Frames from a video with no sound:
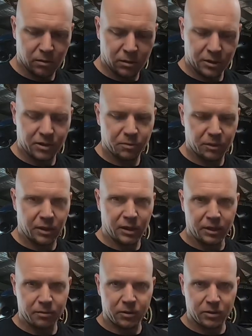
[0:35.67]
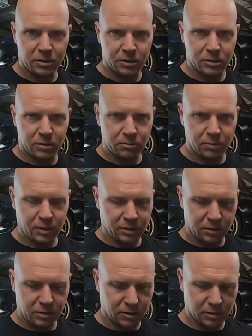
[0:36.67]
This is when your gearbox just
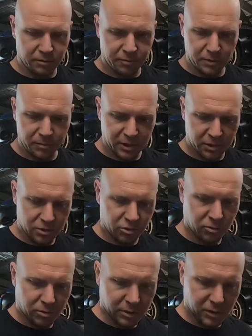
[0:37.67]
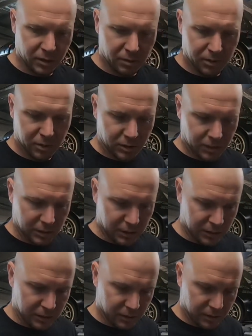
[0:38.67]
eats itself, pretty much destroys the gearbox.
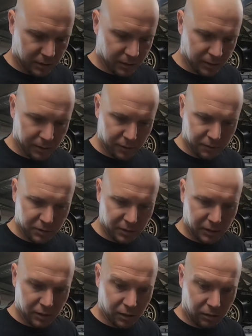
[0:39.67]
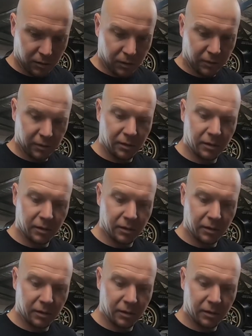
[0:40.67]
I've seen it a lot.